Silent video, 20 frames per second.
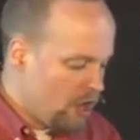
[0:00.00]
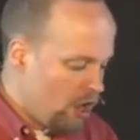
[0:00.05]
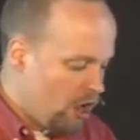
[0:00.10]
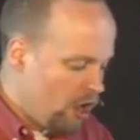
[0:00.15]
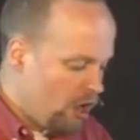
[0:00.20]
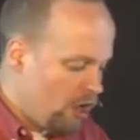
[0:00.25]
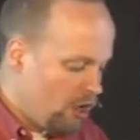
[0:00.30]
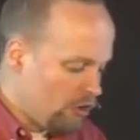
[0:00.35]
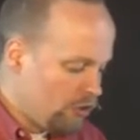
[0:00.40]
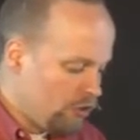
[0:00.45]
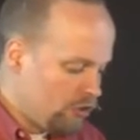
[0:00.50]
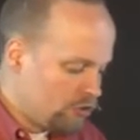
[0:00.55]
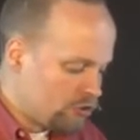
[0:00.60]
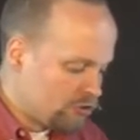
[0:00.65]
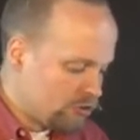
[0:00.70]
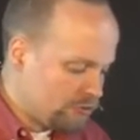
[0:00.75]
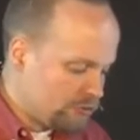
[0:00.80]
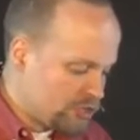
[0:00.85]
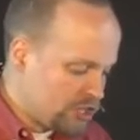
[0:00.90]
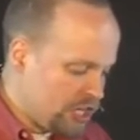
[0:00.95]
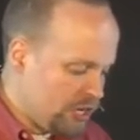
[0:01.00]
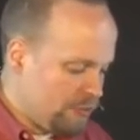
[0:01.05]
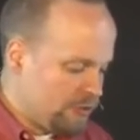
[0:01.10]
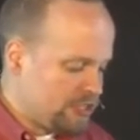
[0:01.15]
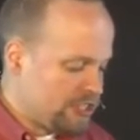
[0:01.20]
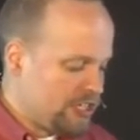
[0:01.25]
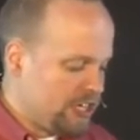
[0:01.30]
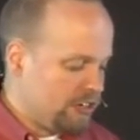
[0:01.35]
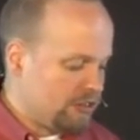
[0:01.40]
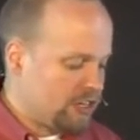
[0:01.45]
All those from
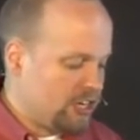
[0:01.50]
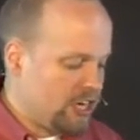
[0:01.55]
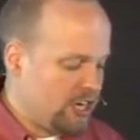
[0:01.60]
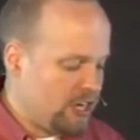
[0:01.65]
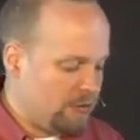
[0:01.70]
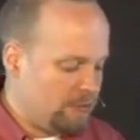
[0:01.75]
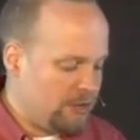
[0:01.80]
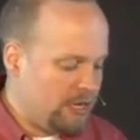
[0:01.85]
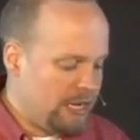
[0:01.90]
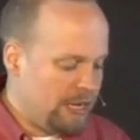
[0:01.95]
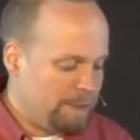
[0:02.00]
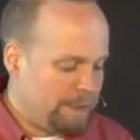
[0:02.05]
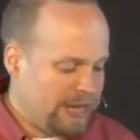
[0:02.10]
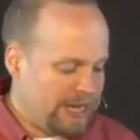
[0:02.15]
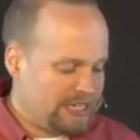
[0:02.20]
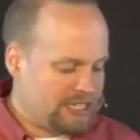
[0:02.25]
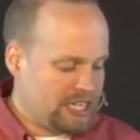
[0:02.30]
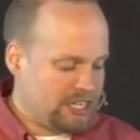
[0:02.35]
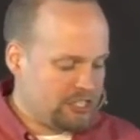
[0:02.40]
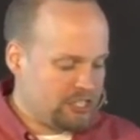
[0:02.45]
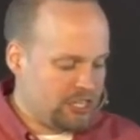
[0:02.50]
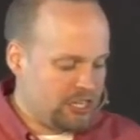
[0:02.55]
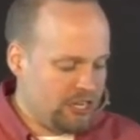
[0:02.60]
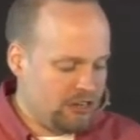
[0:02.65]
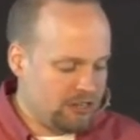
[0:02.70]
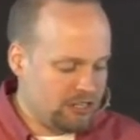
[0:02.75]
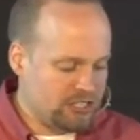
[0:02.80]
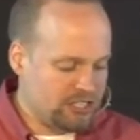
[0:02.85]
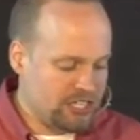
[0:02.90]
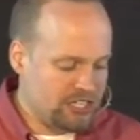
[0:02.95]
Sheba shall come. Pay attention
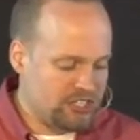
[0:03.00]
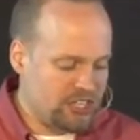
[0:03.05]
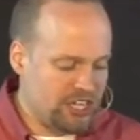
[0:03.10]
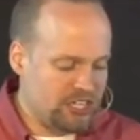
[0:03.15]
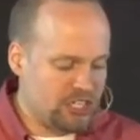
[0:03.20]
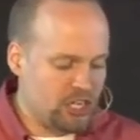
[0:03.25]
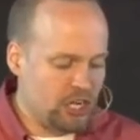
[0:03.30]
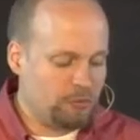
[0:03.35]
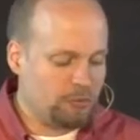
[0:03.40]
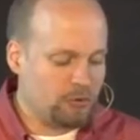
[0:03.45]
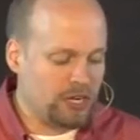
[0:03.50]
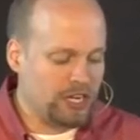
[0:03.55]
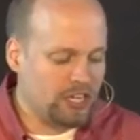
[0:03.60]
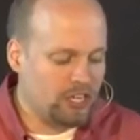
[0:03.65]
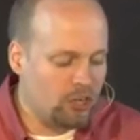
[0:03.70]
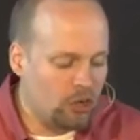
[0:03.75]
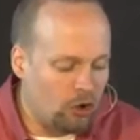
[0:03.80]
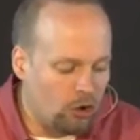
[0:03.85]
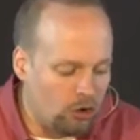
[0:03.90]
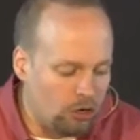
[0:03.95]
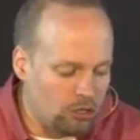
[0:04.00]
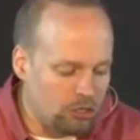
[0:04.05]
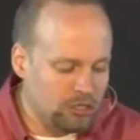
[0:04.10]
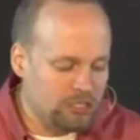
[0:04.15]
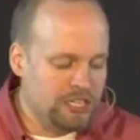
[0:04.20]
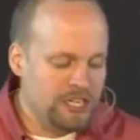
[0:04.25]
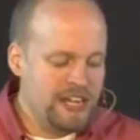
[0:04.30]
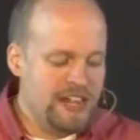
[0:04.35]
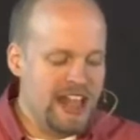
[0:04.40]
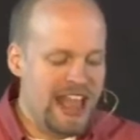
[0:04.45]
here. It says, they bring
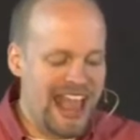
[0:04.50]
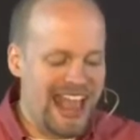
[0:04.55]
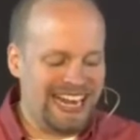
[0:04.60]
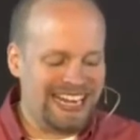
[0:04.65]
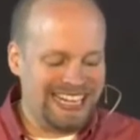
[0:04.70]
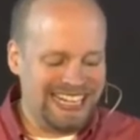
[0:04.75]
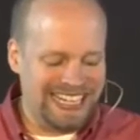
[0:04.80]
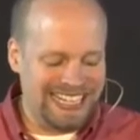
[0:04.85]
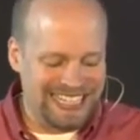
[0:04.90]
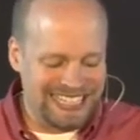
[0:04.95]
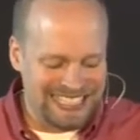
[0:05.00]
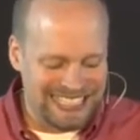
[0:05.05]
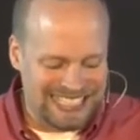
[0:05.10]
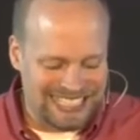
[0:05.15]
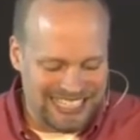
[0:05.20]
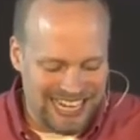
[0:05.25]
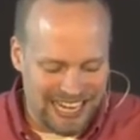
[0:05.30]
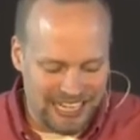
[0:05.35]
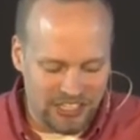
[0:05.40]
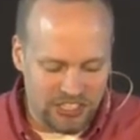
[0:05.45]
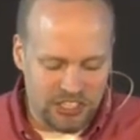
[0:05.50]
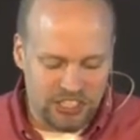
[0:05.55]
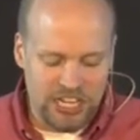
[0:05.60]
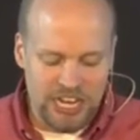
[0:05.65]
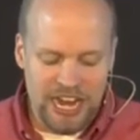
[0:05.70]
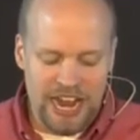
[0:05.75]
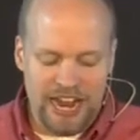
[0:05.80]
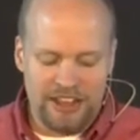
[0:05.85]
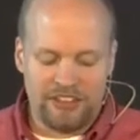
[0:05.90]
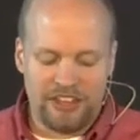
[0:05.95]
gold and incense,
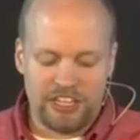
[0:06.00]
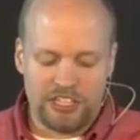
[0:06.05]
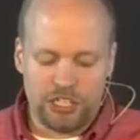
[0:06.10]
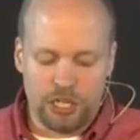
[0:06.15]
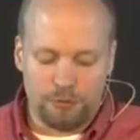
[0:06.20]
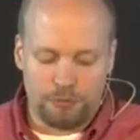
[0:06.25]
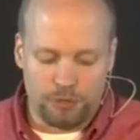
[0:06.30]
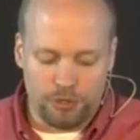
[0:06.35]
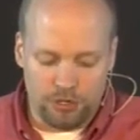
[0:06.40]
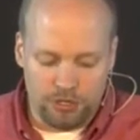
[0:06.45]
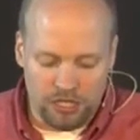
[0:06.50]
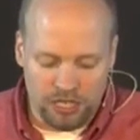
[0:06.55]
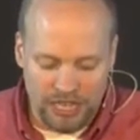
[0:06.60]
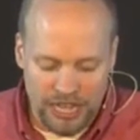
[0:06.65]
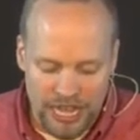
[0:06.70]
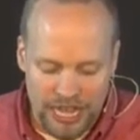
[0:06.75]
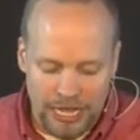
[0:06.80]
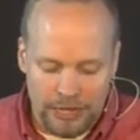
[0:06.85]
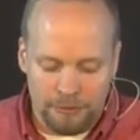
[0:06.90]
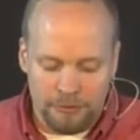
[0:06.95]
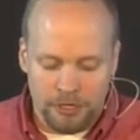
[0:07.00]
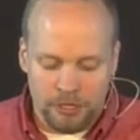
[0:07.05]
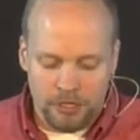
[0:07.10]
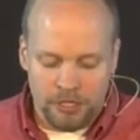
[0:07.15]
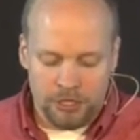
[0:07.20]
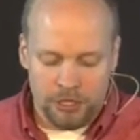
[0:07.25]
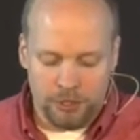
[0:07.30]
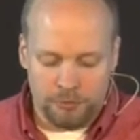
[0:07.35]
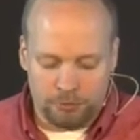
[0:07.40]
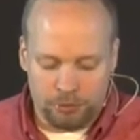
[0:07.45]
and they shall proclaim
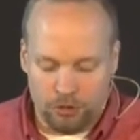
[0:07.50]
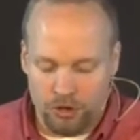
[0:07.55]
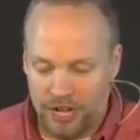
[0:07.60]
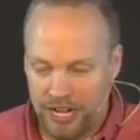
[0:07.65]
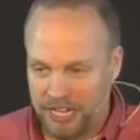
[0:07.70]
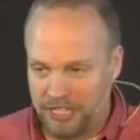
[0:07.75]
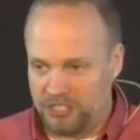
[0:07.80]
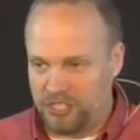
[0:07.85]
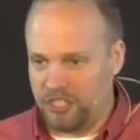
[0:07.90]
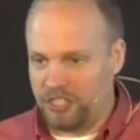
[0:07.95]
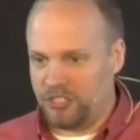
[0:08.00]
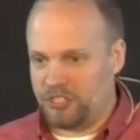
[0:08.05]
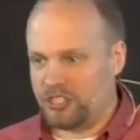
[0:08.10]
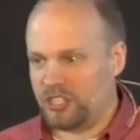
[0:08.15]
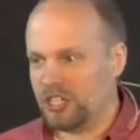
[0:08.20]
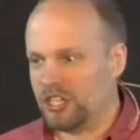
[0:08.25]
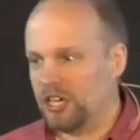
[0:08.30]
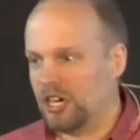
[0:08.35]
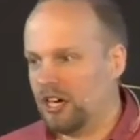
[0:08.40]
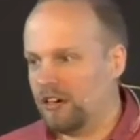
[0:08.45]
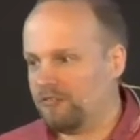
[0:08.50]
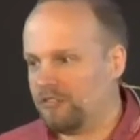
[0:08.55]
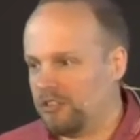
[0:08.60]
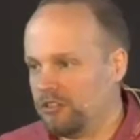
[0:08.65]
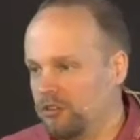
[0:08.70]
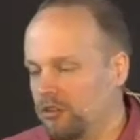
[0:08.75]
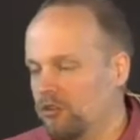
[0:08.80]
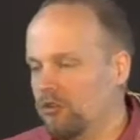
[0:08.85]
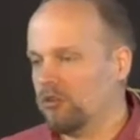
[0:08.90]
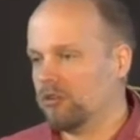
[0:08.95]
the praises of
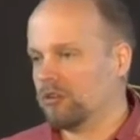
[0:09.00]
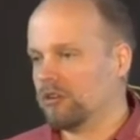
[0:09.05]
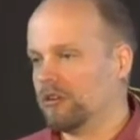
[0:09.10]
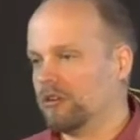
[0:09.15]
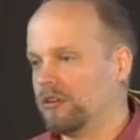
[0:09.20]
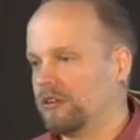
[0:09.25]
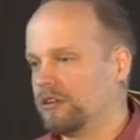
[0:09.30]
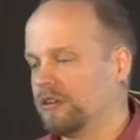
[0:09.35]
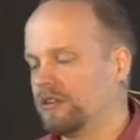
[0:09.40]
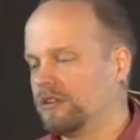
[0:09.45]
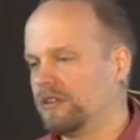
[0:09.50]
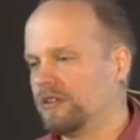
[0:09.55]
the Lord.